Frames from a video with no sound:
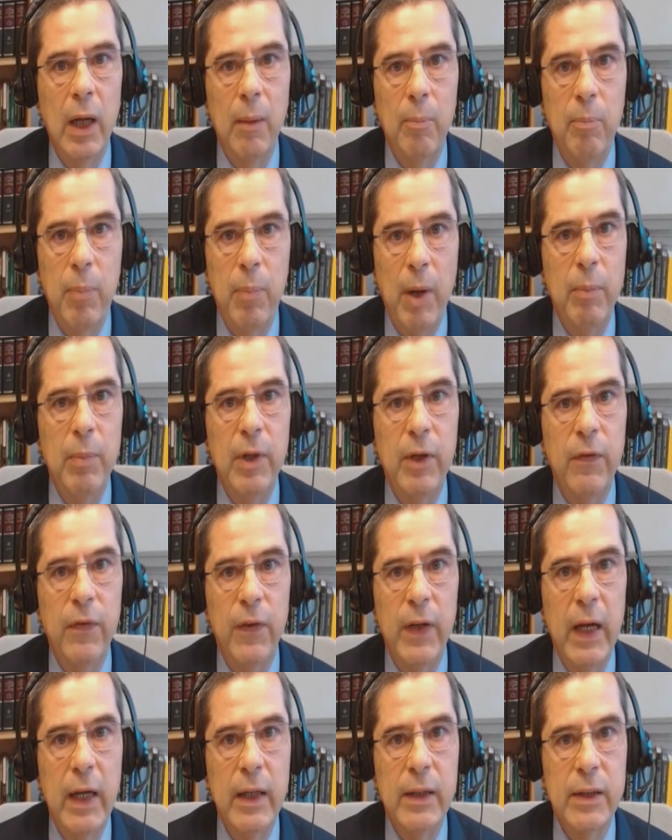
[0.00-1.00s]
public
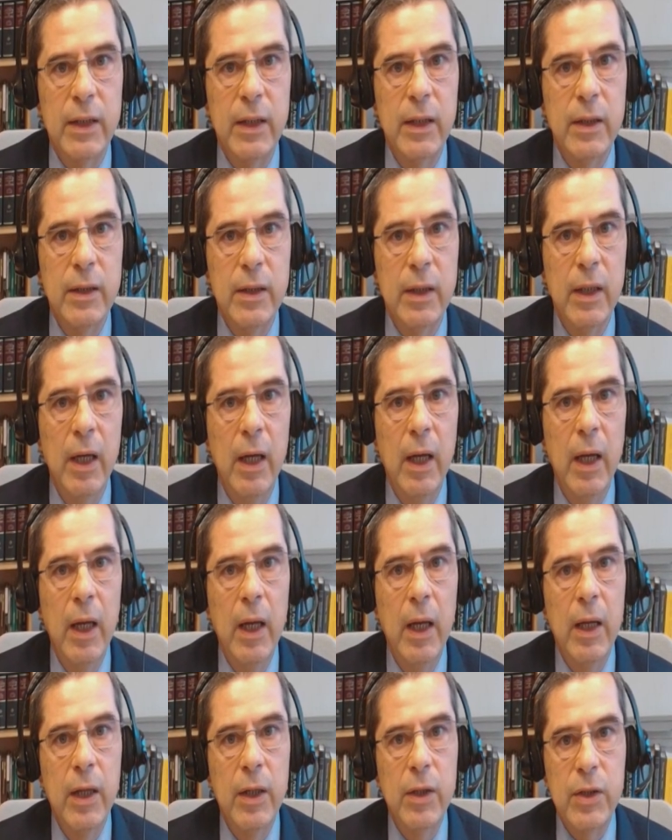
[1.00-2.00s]
finances
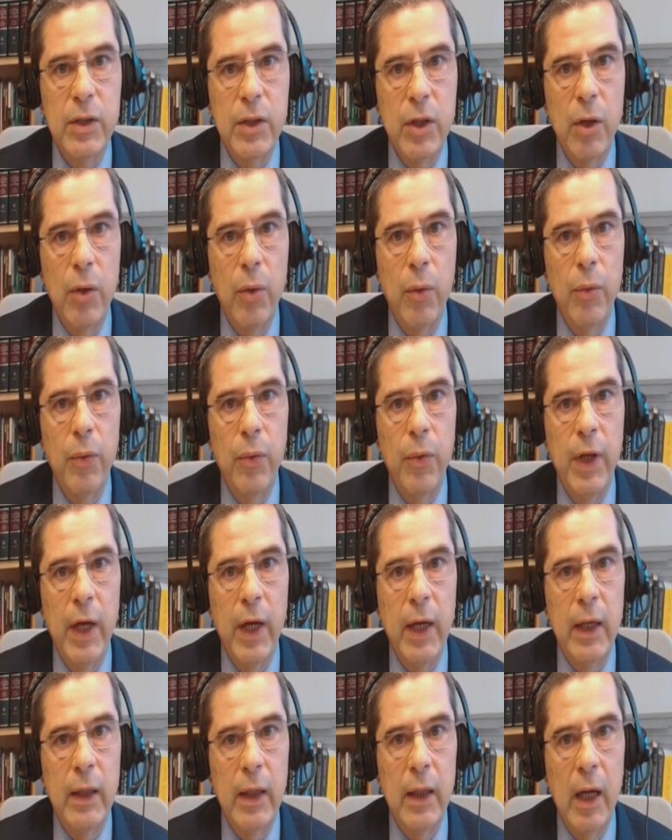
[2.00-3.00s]
so
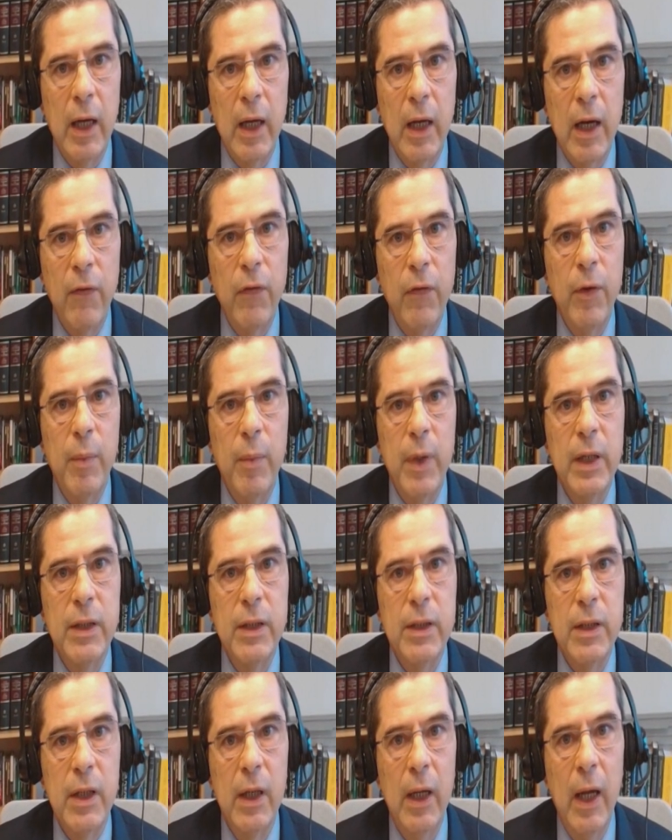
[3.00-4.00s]
that
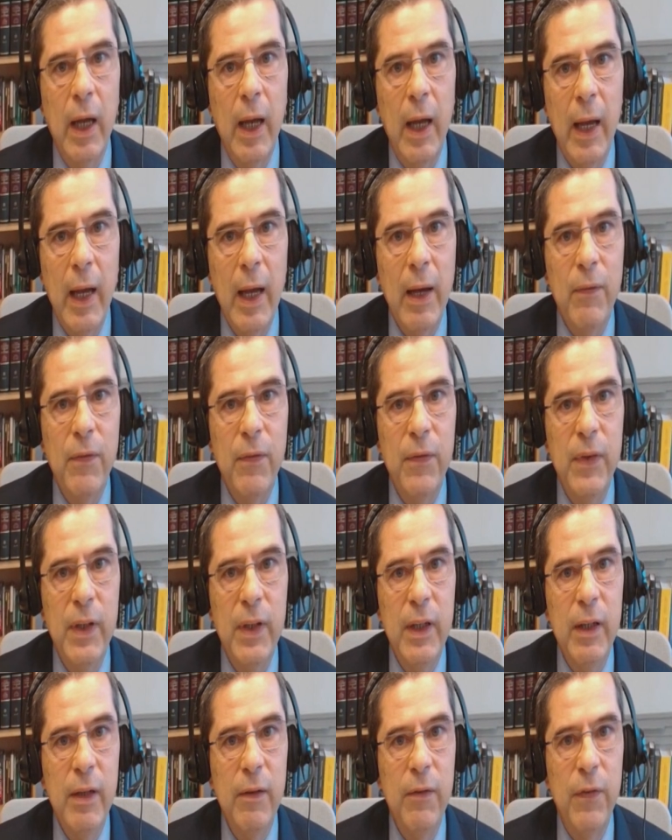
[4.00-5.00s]
governments have
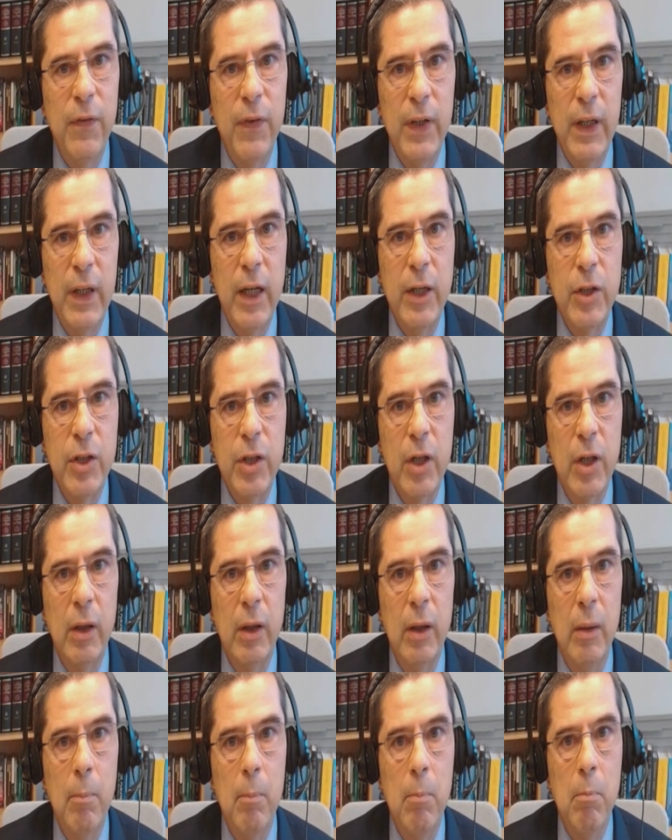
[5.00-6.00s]
the financial
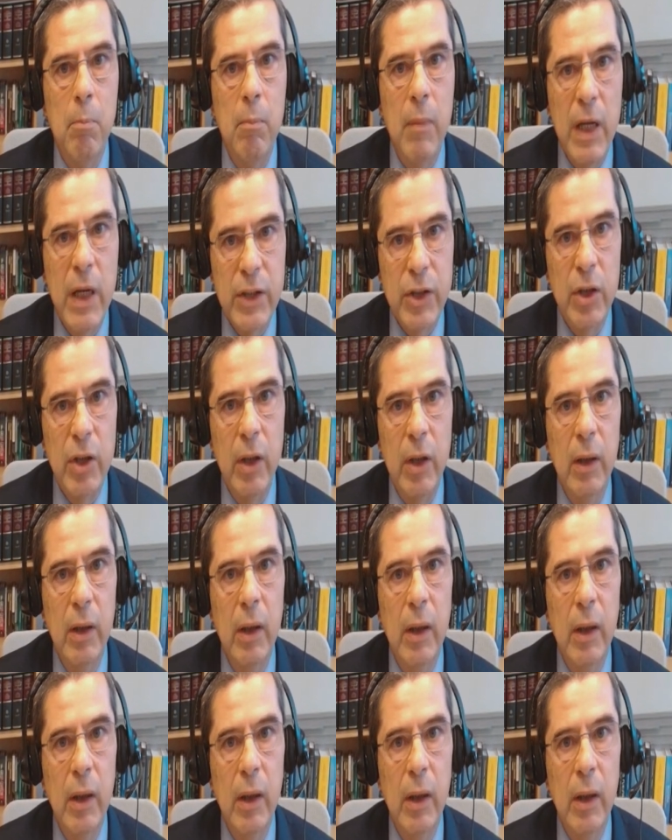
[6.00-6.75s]
muscle